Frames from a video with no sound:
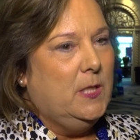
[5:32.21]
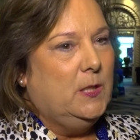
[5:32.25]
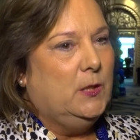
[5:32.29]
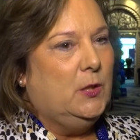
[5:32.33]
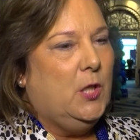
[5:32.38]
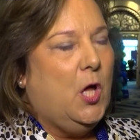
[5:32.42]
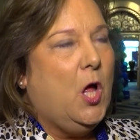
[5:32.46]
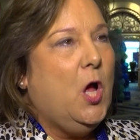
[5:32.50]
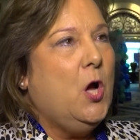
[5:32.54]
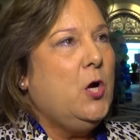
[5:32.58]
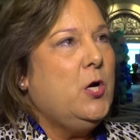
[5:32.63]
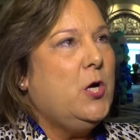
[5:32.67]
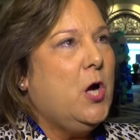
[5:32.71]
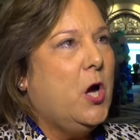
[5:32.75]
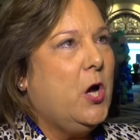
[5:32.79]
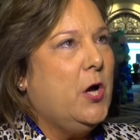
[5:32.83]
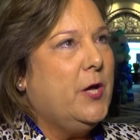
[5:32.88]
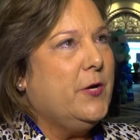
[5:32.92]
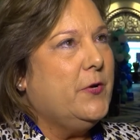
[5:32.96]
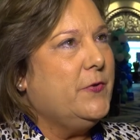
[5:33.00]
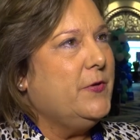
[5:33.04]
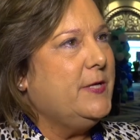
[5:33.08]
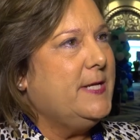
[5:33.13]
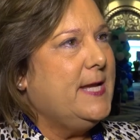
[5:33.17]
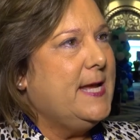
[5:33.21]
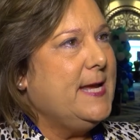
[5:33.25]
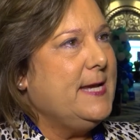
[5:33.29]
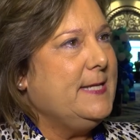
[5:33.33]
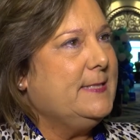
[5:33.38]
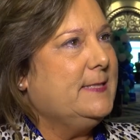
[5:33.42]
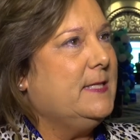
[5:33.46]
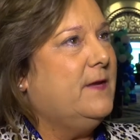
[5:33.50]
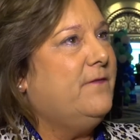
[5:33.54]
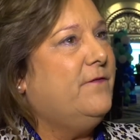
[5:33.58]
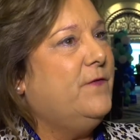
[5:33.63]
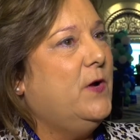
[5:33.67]
Long gone are the
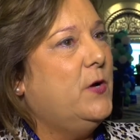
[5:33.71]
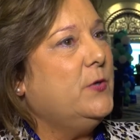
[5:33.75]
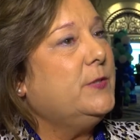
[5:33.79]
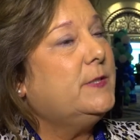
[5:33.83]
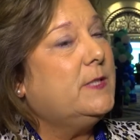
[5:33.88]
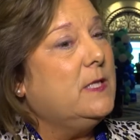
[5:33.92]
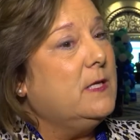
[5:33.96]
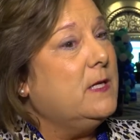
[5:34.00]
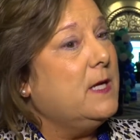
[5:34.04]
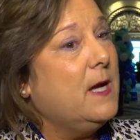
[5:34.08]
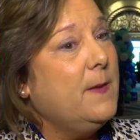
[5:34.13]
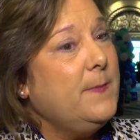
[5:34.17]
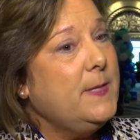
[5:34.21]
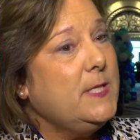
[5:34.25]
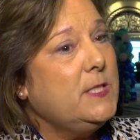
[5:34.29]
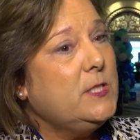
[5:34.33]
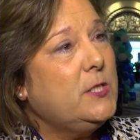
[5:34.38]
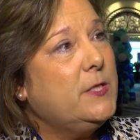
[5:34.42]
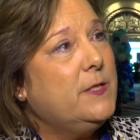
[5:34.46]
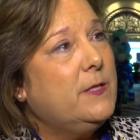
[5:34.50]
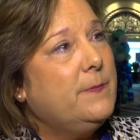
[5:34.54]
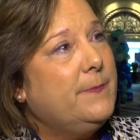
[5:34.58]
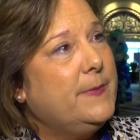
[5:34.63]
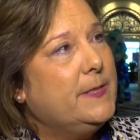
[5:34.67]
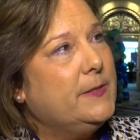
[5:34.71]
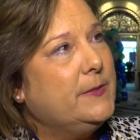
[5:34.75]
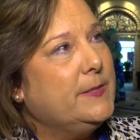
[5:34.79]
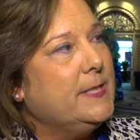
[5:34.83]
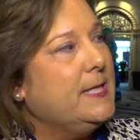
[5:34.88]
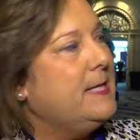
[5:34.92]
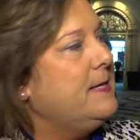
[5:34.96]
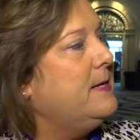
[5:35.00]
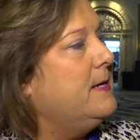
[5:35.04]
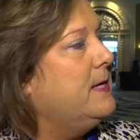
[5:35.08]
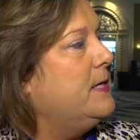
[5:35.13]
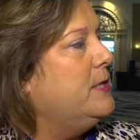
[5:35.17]
days that folks can come into their
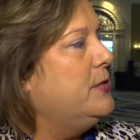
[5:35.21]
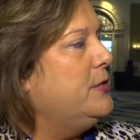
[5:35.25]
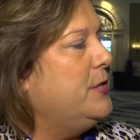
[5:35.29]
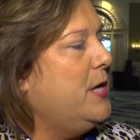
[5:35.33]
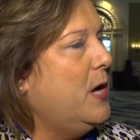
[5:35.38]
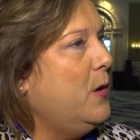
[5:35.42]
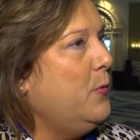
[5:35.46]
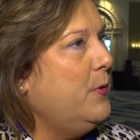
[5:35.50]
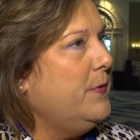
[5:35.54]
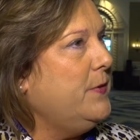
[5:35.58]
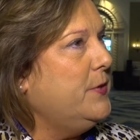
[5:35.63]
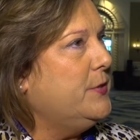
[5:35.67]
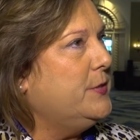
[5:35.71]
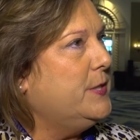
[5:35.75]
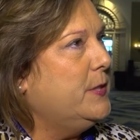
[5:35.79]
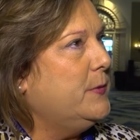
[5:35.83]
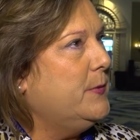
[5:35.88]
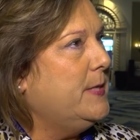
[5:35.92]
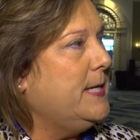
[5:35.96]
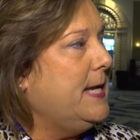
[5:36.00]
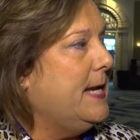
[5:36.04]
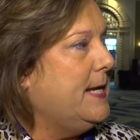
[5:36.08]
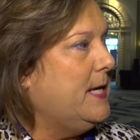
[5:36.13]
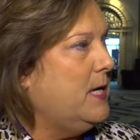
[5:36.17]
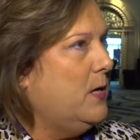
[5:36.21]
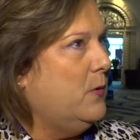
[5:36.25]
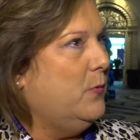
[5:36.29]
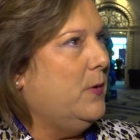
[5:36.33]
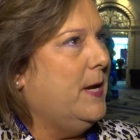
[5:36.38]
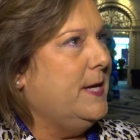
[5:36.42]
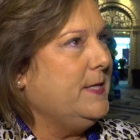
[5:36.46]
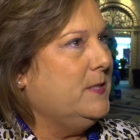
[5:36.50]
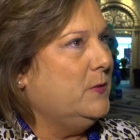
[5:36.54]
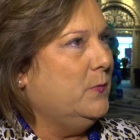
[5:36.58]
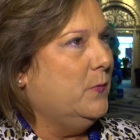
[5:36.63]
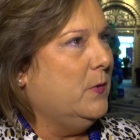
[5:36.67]
building, know what they're doing, and go
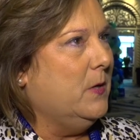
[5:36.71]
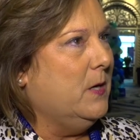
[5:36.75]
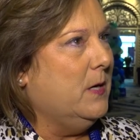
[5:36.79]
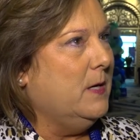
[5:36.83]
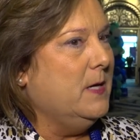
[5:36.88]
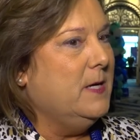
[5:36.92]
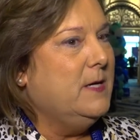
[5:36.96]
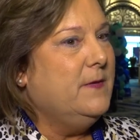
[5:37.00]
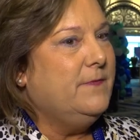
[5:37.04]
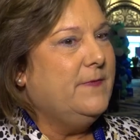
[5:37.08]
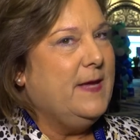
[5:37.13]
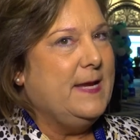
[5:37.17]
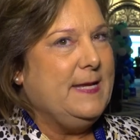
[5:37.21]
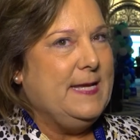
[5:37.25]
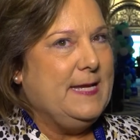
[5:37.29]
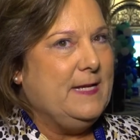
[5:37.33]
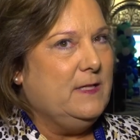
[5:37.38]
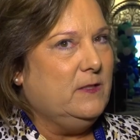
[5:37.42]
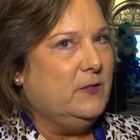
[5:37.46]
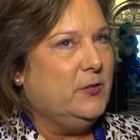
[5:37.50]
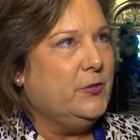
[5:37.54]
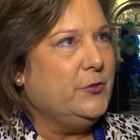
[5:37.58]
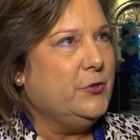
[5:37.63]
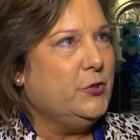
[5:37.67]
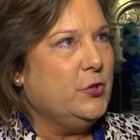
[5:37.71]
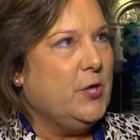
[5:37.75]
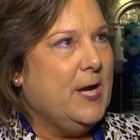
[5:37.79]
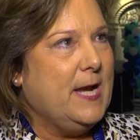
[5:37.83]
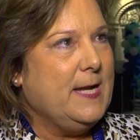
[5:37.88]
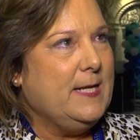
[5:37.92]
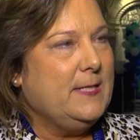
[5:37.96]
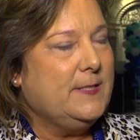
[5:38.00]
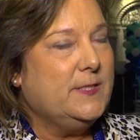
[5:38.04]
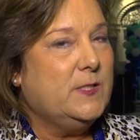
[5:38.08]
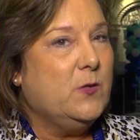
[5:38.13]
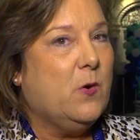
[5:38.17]
right to work. They need a little
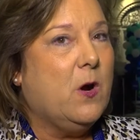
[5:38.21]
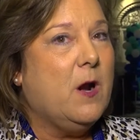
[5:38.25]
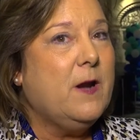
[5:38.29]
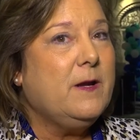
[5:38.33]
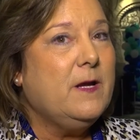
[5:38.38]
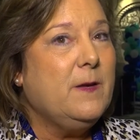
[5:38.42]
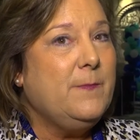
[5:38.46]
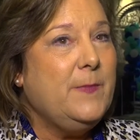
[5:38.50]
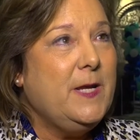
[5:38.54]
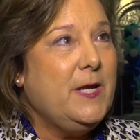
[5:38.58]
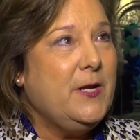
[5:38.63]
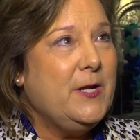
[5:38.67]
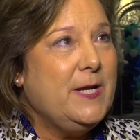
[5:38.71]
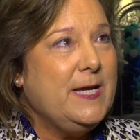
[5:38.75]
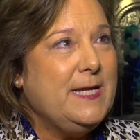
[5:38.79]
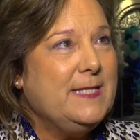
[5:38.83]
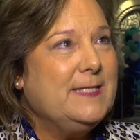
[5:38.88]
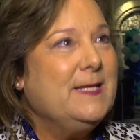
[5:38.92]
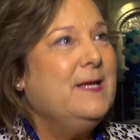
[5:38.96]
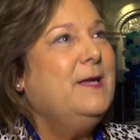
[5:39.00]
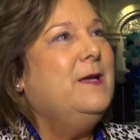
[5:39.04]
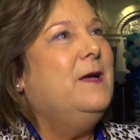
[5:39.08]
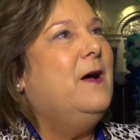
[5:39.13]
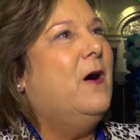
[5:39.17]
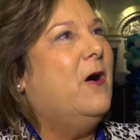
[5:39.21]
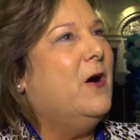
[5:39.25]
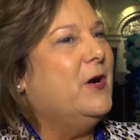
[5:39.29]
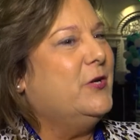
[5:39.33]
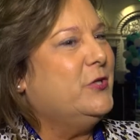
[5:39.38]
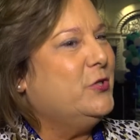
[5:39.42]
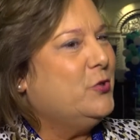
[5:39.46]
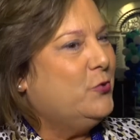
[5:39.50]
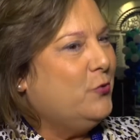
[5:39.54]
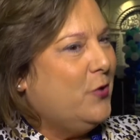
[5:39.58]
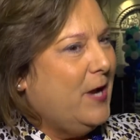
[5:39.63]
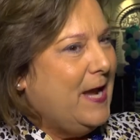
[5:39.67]
training. So our communities are
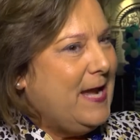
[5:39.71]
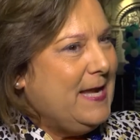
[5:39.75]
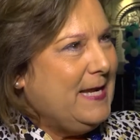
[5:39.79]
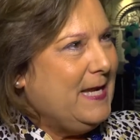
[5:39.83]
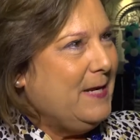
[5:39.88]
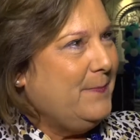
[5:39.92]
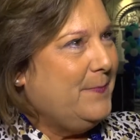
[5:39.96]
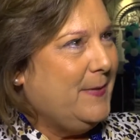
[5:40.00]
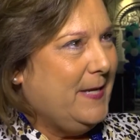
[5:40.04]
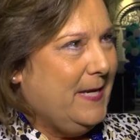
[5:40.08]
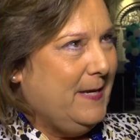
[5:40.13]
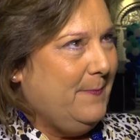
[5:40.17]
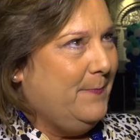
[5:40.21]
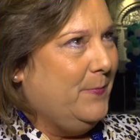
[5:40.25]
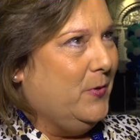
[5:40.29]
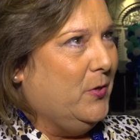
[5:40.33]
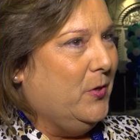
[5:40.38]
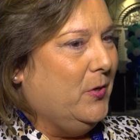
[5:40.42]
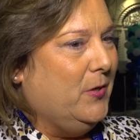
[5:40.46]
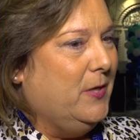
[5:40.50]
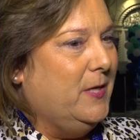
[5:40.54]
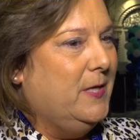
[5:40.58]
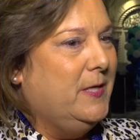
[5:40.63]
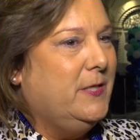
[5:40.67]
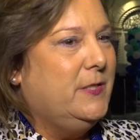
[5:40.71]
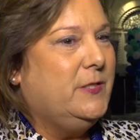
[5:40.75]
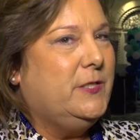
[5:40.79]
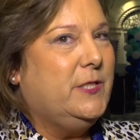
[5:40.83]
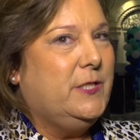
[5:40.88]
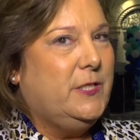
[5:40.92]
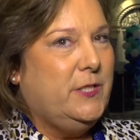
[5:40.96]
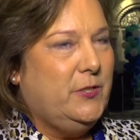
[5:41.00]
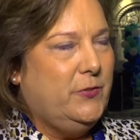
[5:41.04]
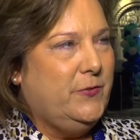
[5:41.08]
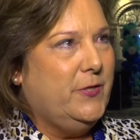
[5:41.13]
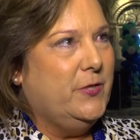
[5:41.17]
training people to
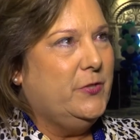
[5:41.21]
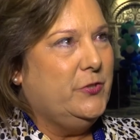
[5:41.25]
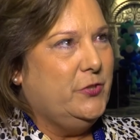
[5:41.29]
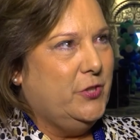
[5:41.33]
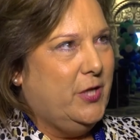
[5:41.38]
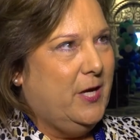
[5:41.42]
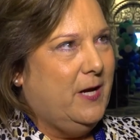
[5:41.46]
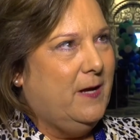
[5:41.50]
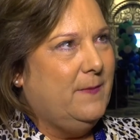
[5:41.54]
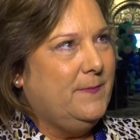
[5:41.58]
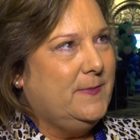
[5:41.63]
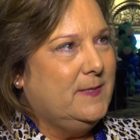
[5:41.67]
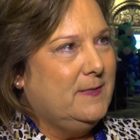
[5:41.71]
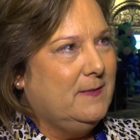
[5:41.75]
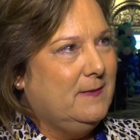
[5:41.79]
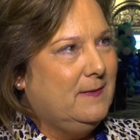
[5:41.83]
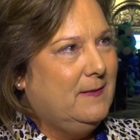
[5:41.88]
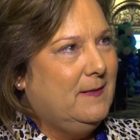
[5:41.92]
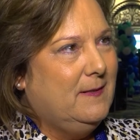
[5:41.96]
do their jobs.